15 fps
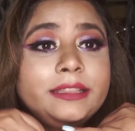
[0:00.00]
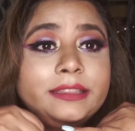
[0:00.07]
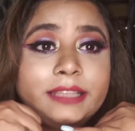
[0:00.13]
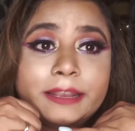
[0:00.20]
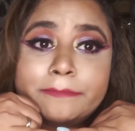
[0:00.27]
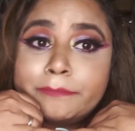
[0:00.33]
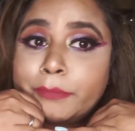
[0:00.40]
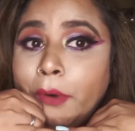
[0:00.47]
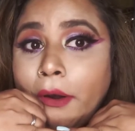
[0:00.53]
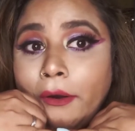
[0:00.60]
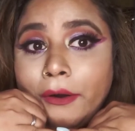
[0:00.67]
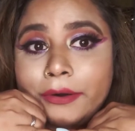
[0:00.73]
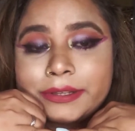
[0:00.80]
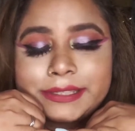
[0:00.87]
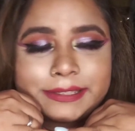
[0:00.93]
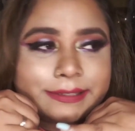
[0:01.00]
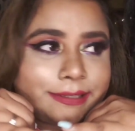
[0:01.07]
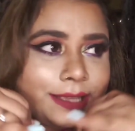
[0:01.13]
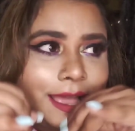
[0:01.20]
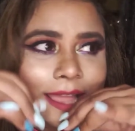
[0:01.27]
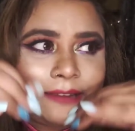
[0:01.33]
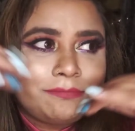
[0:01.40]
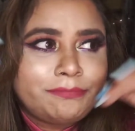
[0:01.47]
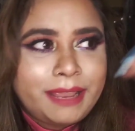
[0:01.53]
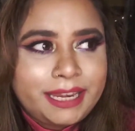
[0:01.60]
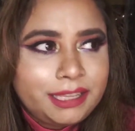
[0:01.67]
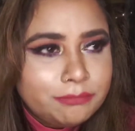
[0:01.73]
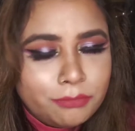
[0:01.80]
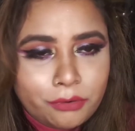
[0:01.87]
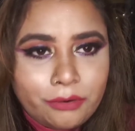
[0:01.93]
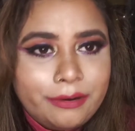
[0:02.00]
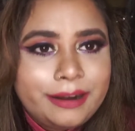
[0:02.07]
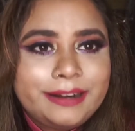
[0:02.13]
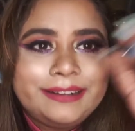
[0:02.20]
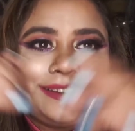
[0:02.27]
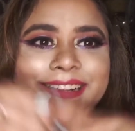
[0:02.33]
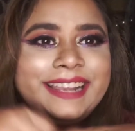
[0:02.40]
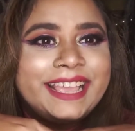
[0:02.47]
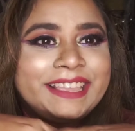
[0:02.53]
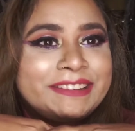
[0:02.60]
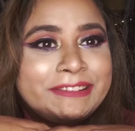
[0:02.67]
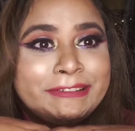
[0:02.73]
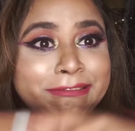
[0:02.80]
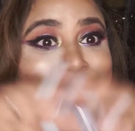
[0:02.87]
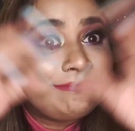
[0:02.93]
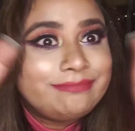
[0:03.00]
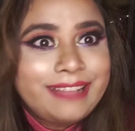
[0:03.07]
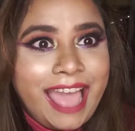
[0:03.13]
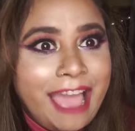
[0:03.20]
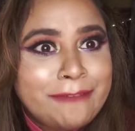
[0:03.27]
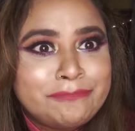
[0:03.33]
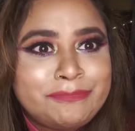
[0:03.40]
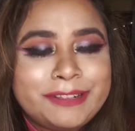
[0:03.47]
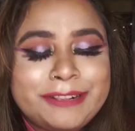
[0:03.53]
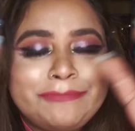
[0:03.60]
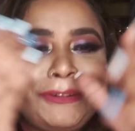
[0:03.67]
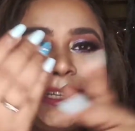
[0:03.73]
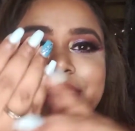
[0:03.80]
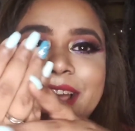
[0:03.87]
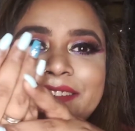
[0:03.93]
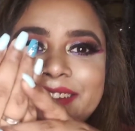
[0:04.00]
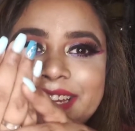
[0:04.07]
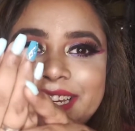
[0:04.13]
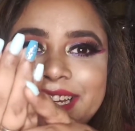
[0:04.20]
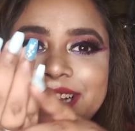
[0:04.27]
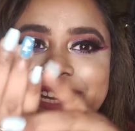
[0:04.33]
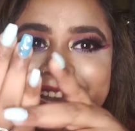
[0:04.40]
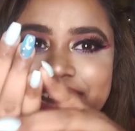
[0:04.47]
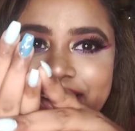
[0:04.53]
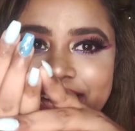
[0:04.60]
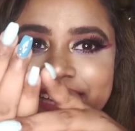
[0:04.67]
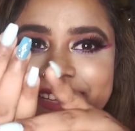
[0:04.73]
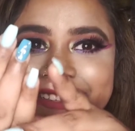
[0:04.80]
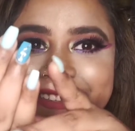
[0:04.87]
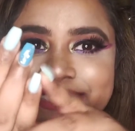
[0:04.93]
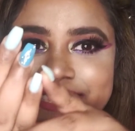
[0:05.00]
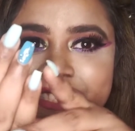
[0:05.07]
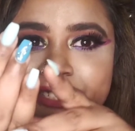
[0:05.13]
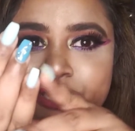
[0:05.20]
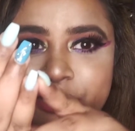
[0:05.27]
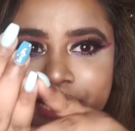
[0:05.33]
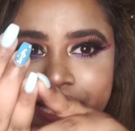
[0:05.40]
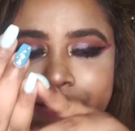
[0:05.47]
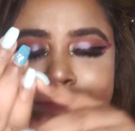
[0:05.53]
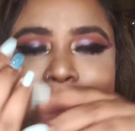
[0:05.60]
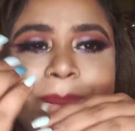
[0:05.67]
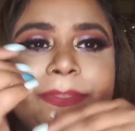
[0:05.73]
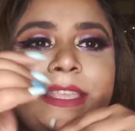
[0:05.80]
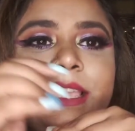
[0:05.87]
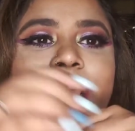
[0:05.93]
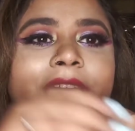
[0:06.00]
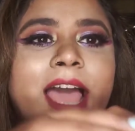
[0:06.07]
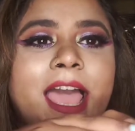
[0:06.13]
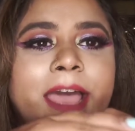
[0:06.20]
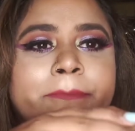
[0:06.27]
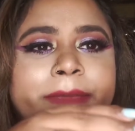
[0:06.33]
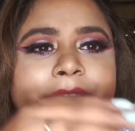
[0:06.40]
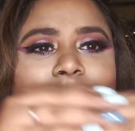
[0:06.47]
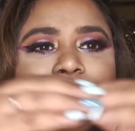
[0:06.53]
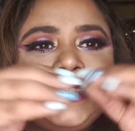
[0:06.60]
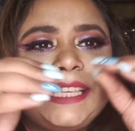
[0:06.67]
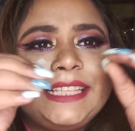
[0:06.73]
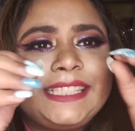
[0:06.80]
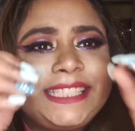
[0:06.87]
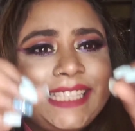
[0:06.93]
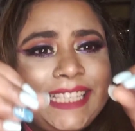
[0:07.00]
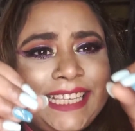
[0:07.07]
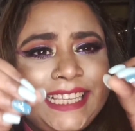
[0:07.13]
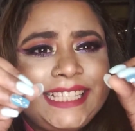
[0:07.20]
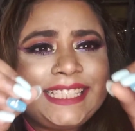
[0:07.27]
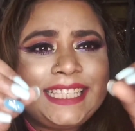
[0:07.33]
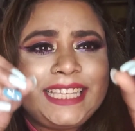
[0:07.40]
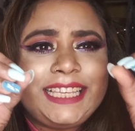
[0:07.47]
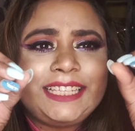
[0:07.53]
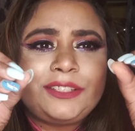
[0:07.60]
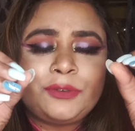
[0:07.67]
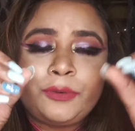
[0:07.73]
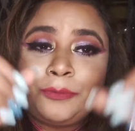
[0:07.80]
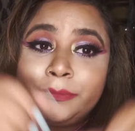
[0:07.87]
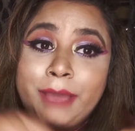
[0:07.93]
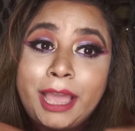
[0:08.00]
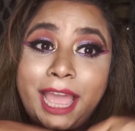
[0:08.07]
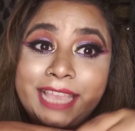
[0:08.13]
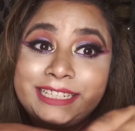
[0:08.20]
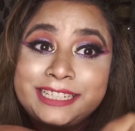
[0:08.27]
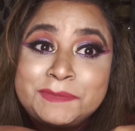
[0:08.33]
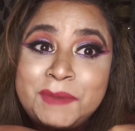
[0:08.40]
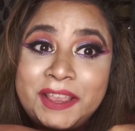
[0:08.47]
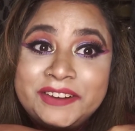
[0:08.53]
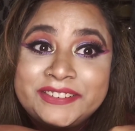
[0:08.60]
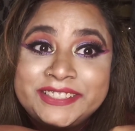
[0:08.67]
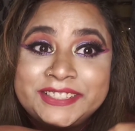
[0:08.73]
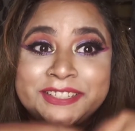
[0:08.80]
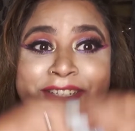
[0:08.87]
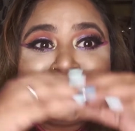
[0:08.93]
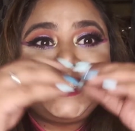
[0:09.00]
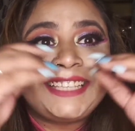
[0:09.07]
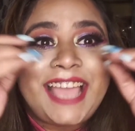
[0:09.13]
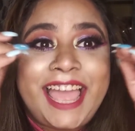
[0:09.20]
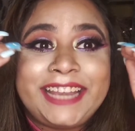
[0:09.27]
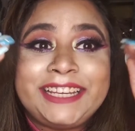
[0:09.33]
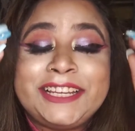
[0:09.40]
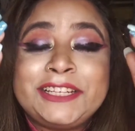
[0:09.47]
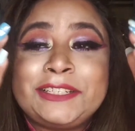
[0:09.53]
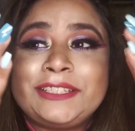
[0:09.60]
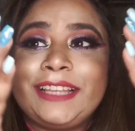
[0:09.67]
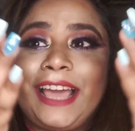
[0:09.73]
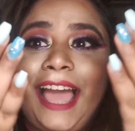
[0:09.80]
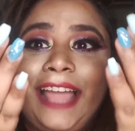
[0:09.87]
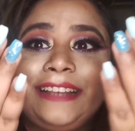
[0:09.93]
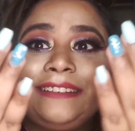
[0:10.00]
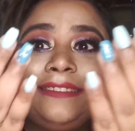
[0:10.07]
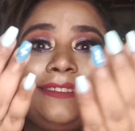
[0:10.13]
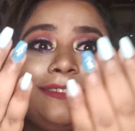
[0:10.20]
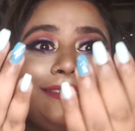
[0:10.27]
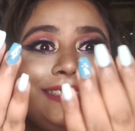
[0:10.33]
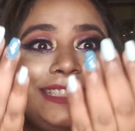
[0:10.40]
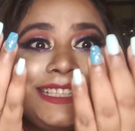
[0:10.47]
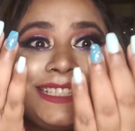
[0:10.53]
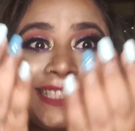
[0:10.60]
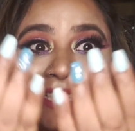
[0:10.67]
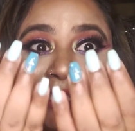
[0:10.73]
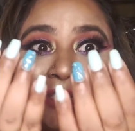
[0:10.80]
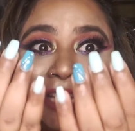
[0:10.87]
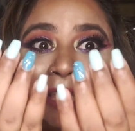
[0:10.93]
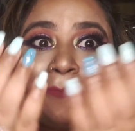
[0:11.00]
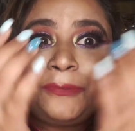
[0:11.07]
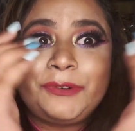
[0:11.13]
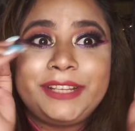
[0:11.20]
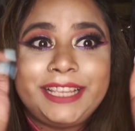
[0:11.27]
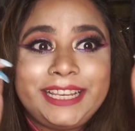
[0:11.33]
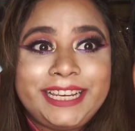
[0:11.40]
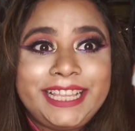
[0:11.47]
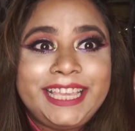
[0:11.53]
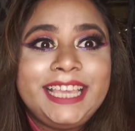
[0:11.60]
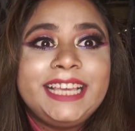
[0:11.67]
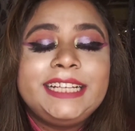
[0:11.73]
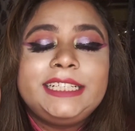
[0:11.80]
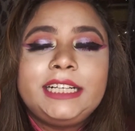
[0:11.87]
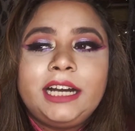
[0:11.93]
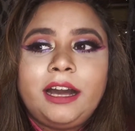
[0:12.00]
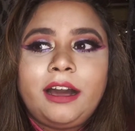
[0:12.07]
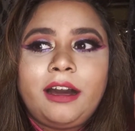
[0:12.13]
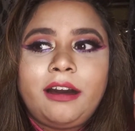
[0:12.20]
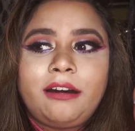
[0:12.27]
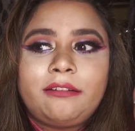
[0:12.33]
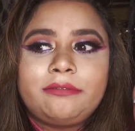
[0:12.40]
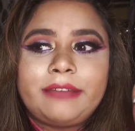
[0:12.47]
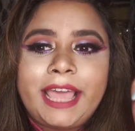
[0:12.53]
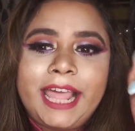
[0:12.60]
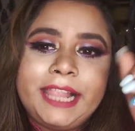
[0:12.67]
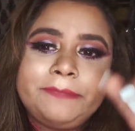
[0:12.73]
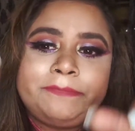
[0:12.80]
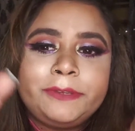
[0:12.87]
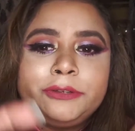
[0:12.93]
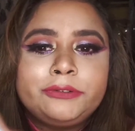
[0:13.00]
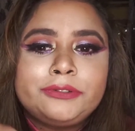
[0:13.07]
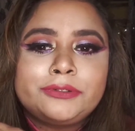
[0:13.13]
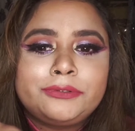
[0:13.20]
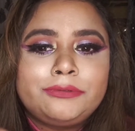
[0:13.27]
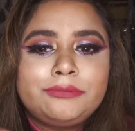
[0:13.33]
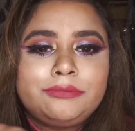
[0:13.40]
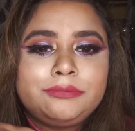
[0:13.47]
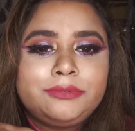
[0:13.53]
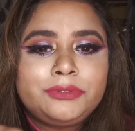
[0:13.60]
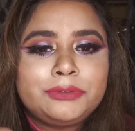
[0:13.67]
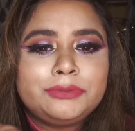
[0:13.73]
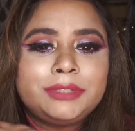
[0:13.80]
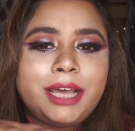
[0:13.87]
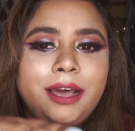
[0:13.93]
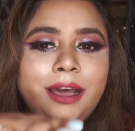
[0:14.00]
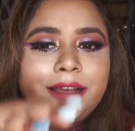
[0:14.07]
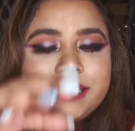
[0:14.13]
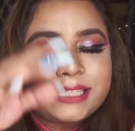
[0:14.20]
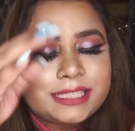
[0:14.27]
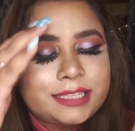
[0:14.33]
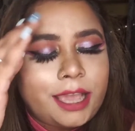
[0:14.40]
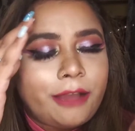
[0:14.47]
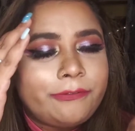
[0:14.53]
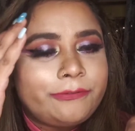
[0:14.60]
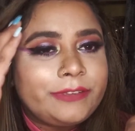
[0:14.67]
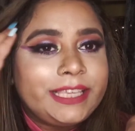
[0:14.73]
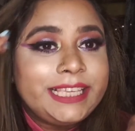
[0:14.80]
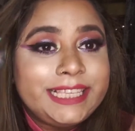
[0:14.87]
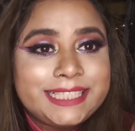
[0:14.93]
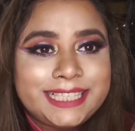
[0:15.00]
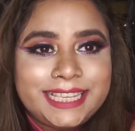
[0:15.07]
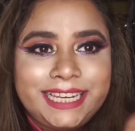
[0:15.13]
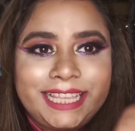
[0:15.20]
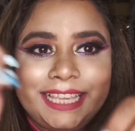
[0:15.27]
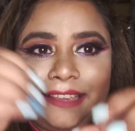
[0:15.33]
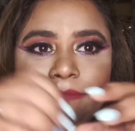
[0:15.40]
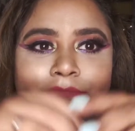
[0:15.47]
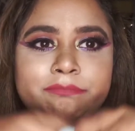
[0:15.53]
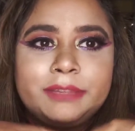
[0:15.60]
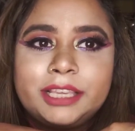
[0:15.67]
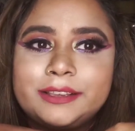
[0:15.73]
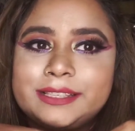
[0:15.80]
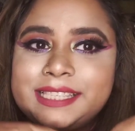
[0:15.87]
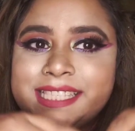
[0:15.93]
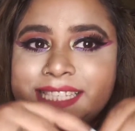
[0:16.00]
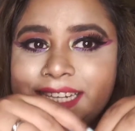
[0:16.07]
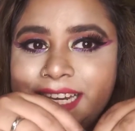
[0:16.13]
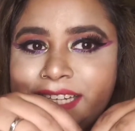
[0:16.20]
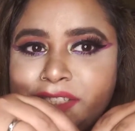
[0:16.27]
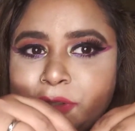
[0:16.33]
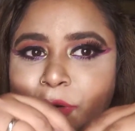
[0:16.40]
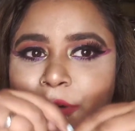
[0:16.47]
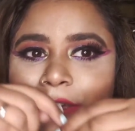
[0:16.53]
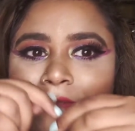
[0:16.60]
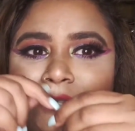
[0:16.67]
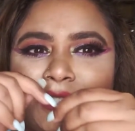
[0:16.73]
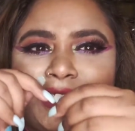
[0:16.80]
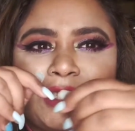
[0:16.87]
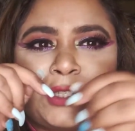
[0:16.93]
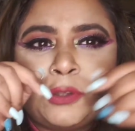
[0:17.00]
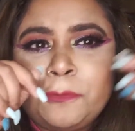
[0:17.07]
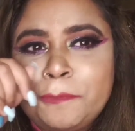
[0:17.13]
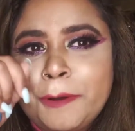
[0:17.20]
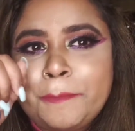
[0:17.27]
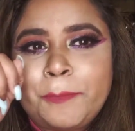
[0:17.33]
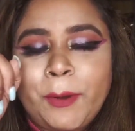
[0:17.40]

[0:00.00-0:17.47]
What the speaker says: then box, and many more, like, ample. But I really like this shape because it's easy to, I did my research, and this shape really help you to do the stuff easily. Because stiletto, if it's super